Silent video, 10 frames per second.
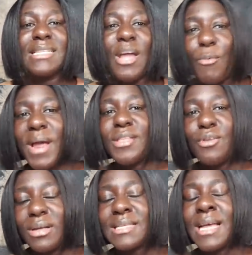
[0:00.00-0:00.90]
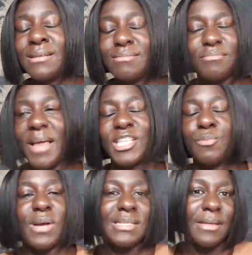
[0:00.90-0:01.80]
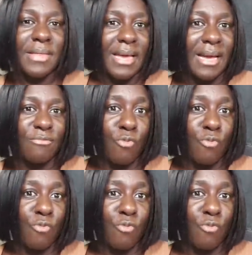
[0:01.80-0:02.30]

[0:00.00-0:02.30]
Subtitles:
they were not expressing their